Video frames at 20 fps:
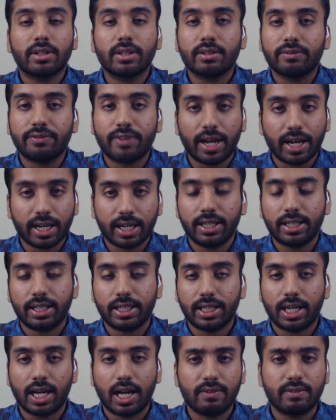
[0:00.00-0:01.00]
faculty,
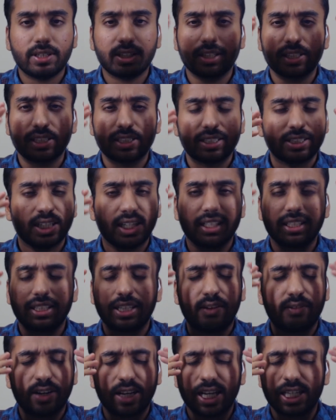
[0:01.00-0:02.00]
our sense,
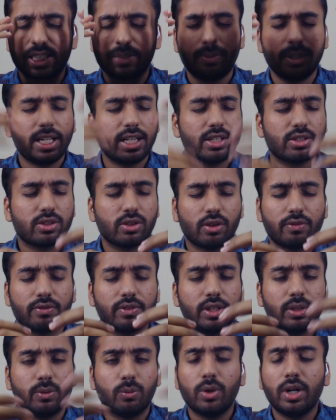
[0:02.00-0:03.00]
our experience of
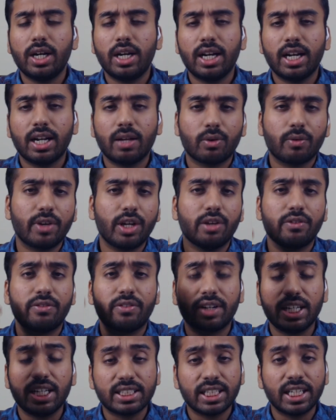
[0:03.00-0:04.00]
the world, our way of
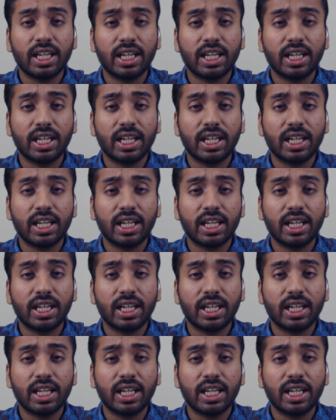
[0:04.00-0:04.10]
reasoning,